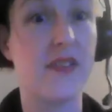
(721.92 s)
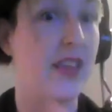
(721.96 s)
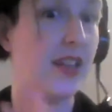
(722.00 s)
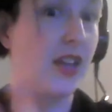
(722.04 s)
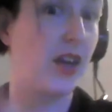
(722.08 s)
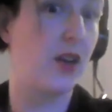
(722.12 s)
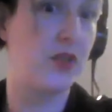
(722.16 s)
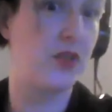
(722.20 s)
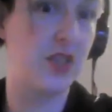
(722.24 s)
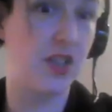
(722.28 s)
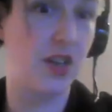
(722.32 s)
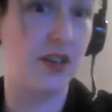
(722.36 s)
then
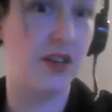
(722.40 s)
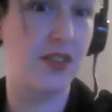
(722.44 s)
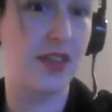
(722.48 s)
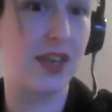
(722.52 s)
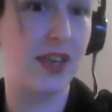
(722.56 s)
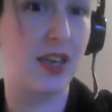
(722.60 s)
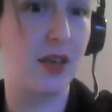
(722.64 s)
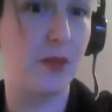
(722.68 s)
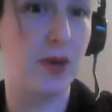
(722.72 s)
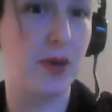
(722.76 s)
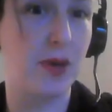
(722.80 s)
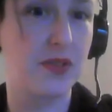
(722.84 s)
go start
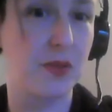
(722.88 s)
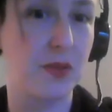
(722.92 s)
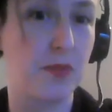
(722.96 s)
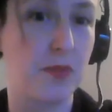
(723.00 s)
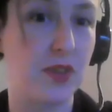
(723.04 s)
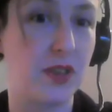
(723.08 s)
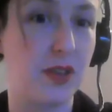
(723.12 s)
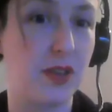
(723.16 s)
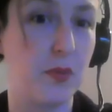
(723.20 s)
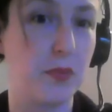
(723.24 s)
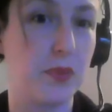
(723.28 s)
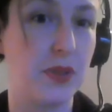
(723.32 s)
thinking about
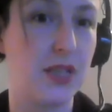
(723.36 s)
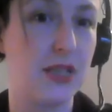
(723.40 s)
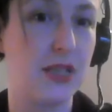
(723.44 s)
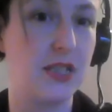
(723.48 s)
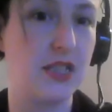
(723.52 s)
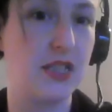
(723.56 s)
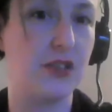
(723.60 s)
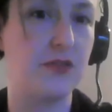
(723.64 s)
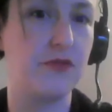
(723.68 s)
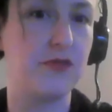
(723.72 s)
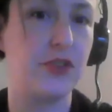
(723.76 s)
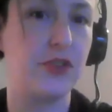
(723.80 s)
something
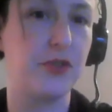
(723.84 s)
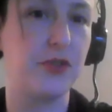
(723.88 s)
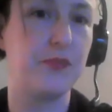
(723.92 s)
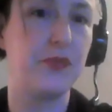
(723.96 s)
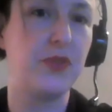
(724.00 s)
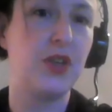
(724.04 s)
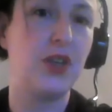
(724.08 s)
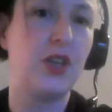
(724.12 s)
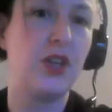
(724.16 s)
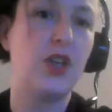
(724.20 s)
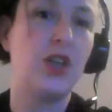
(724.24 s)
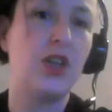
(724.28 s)
completely different.
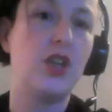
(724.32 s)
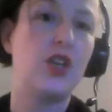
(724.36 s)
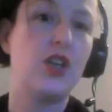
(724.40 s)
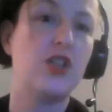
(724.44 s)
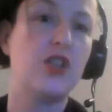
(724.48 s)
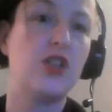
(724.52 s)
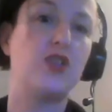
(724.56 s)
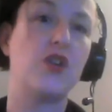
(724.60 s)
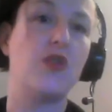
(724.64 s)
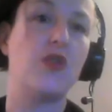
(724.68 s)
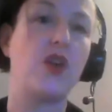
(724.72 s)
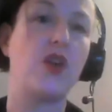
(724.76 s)

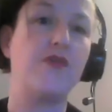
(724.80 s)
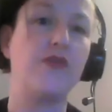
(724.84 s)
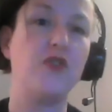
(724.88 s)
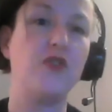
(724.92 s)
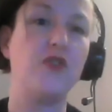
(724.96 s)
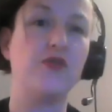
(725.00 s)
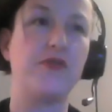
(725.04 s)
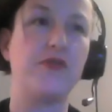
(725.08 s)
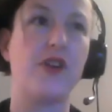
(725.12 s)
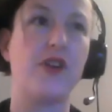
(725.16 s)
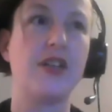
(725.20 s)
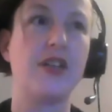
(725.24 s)
So if
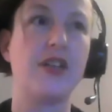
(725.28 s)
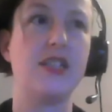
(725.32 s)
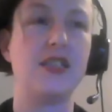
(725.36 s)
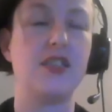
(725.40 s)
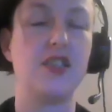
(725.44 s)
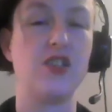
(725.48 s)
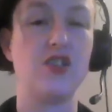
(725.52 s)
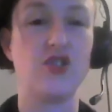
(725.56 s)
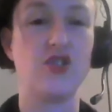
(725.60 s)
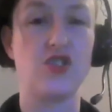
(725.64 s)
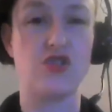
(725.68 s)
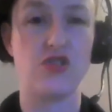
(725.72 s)
you're finding
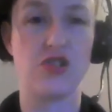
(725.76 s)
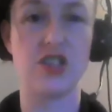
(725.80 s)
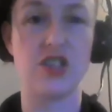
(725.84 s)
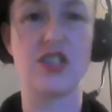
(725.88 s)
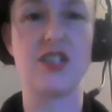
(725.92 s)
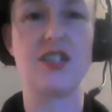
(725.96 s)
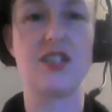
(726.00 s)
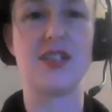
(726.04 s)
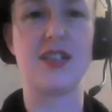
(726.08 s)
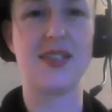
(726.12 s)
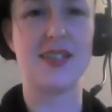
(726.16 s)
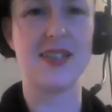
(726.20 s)
that you're
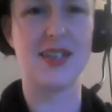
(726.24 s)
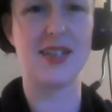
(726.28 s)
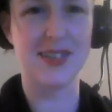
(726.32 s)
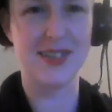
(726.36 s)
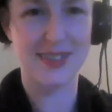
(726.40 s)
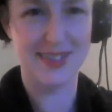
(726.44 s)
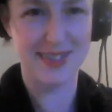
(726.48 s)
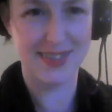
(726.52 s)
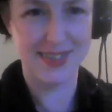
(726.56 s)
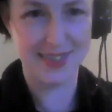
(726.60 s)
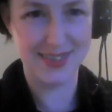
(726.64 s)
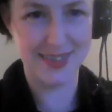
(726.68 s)
struggling to kind
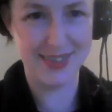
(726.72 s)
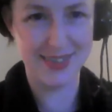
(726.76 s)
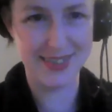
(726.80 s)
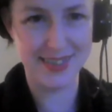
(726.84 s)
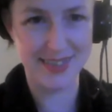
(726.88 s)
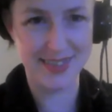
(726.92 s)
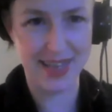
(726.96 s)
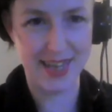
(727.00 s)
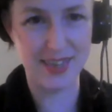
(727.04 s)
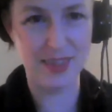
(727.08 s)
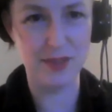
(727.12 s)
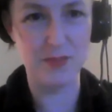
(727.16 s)
of
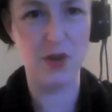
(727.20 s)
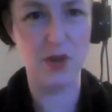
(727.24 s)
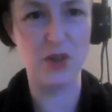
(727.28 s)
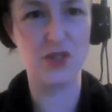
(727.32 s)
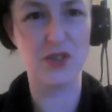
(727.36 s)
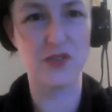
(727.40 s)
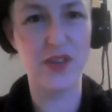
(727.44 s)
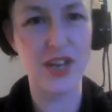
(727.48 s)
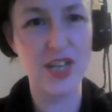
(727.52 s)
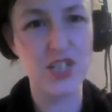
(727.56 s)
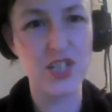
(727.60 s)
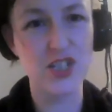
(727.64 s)
sustain the
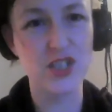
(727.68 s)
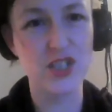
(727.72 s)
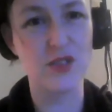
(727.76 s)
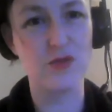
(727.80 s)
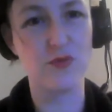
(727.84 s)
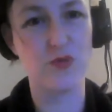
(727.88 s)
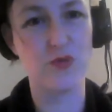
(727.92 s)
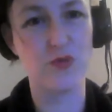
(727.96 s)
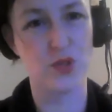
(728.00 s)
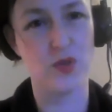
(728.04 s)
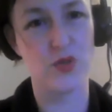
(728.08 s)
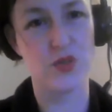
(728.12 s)
motivation and
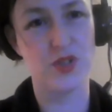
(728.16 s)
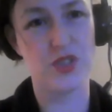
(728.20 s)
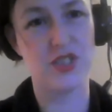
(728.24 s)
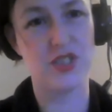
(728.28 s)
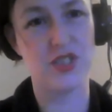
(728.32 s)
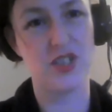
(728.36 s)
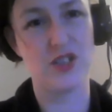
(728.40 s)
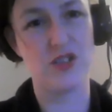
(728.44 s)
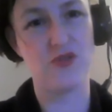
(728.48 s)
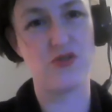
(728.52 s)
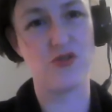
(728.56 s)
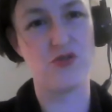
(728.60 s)
the
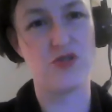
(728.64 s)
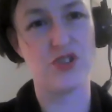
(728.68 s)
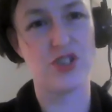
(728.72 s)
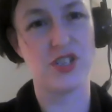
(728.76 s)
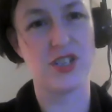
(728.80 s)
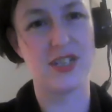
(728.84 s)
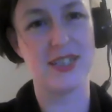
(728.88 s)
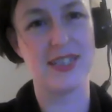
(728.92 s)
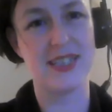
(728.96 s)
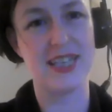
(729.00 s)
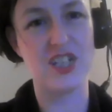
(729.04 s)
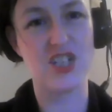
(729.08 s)
resources in your
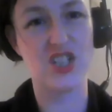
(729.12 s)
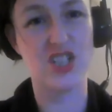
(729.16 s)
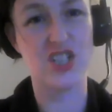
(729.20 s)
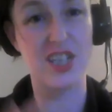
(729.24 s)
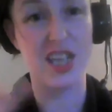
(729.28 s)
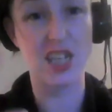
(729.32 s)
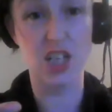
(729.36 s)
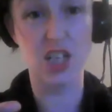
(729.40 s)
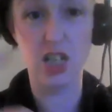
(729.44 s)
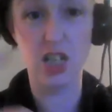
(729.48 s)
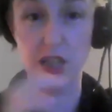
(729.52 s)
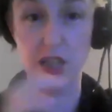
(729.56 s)
organization,
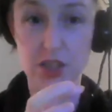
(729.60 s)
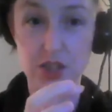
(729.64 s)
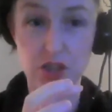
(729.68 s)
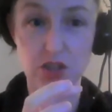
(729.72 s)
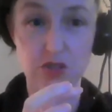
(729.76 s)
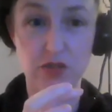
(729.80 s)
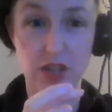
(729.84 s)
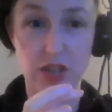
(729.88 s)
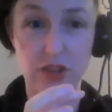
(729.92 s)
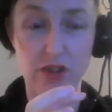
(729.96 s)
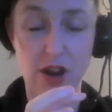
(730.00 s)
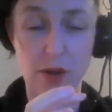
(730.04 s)
then
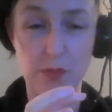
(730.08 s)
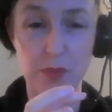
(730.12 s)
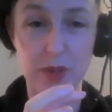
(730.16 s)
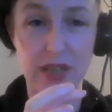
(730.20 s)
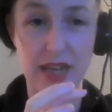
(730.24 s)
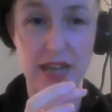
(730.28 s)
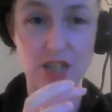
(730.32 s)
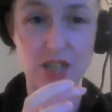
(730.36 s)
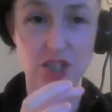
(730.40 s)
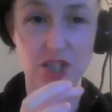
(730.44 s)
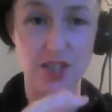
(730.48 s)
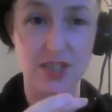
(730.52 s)
clustering your
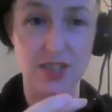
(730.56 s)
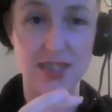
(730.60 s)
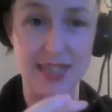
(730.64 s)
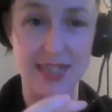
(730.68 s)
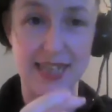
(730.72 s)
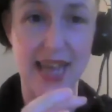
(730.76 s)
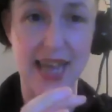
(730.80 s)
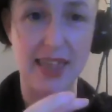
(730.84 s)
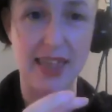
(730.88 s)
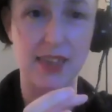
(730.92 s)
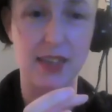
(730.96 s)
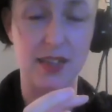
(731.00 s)
applications
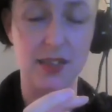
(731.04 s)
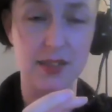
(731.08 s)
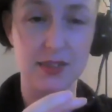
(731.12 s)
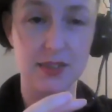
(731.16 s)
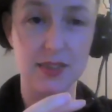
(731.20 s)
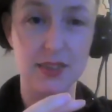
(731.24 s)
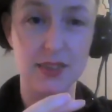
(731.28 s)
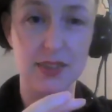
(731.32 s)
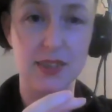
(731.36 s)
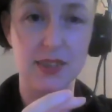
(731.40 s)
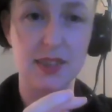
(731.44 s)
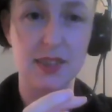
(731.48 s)
together
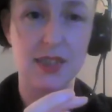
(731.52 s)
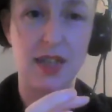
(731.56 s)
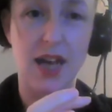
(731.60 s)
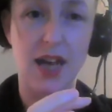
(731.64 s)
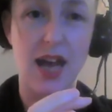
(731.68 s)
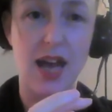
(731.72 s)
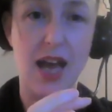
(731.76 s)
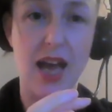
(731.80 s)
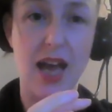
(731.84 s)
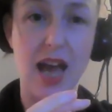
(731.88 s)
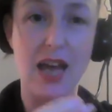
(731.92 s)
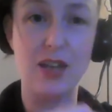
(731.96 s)

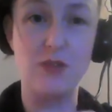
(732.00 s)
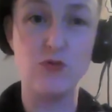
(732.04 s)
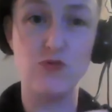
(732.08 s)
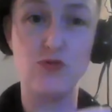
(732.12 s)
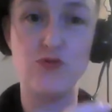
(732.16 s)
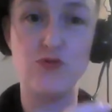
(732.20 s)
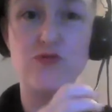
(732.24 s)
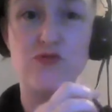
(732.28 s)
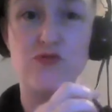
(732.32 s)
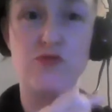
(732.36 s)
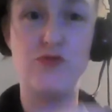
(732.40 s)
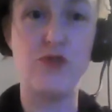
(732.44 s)

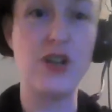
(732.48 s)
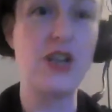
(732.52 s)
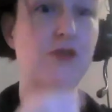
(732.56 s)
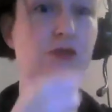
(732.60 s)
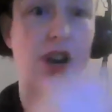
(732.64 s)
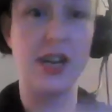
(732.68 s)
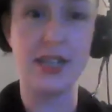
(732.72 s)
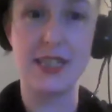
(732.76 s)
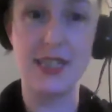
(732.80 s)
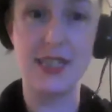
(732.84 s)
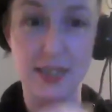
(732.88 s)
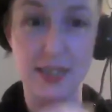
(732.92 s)
and
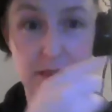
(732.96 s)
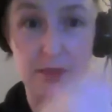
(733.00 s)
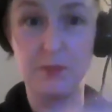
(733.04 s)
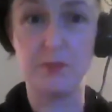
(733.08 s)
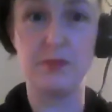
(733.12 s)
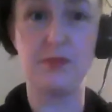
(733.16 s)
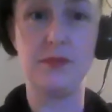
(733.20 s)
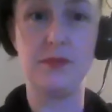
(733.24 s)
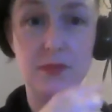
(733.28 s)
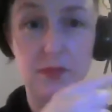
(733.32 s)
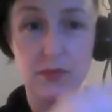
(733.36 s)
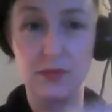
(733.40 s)
rewriting them,